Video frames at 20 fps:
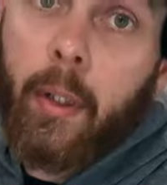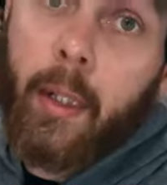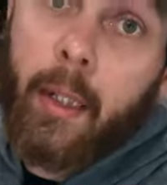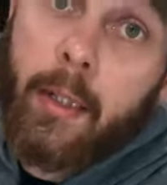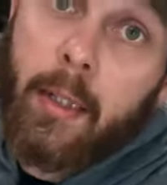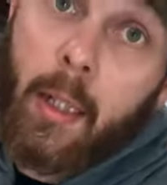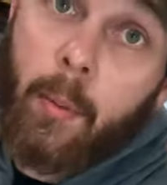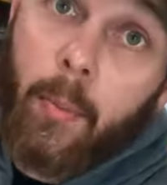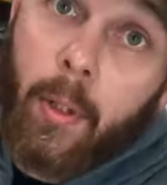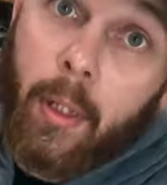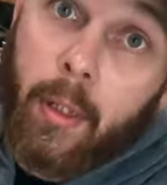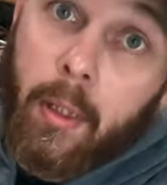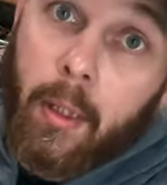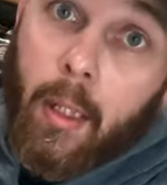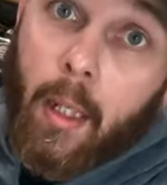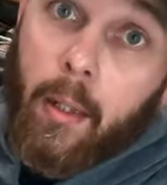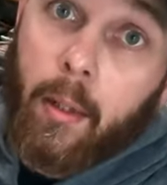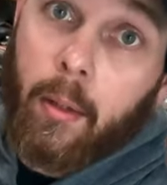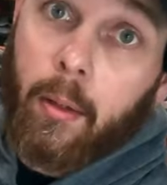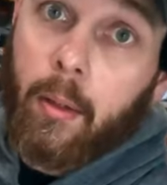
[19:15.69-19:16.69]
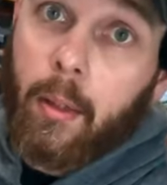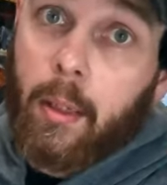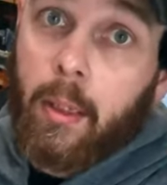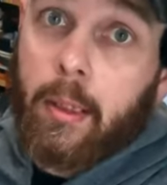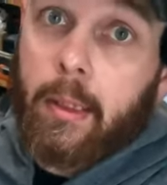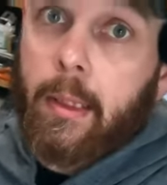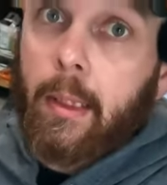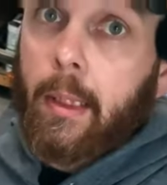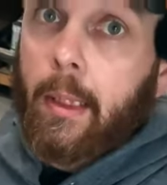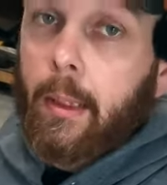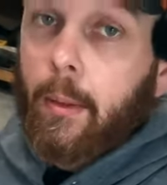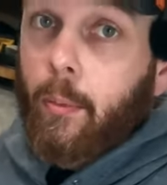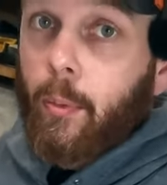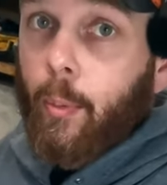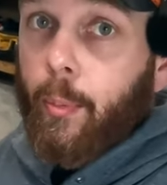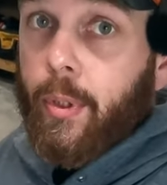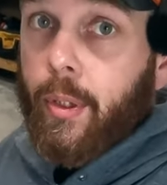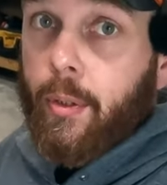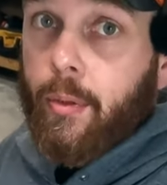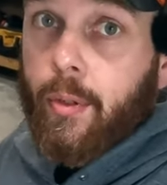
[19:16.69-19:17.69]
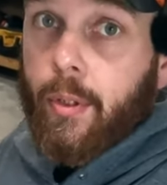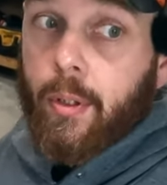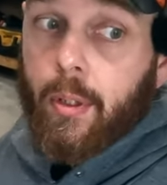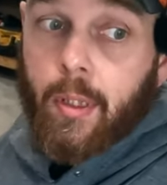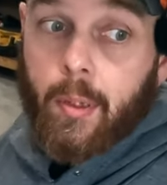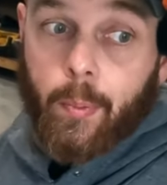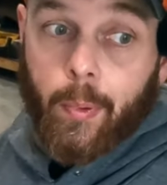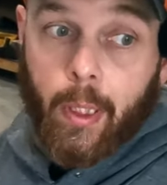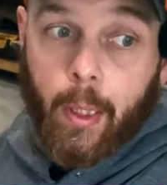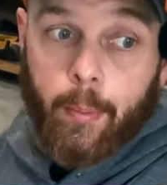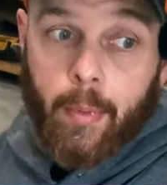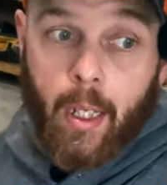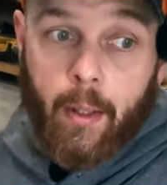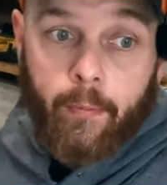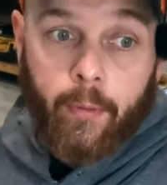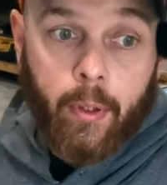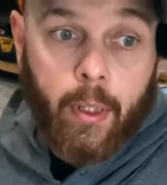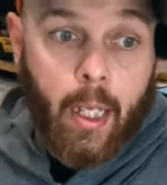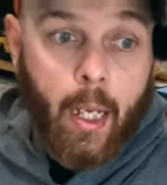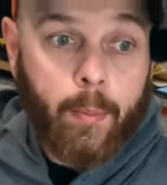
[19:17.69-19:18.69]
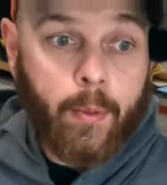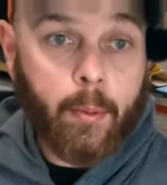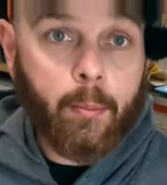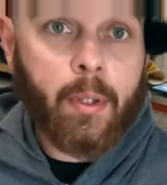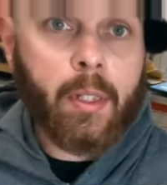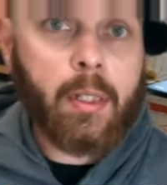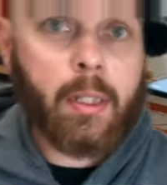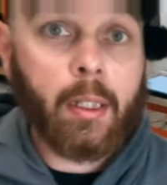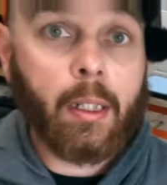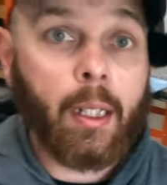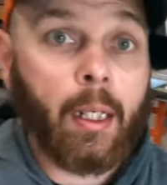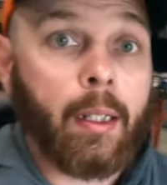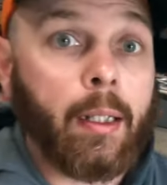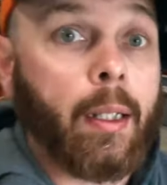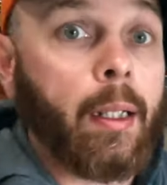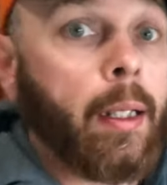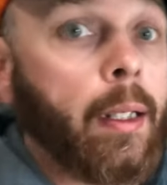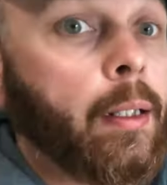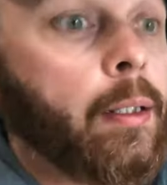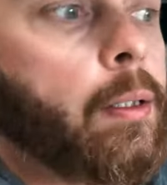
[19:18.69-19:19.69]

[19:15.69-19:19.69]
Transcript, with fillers: next time we get together, uh, we'll be using this, but I'm not very optimistic on that,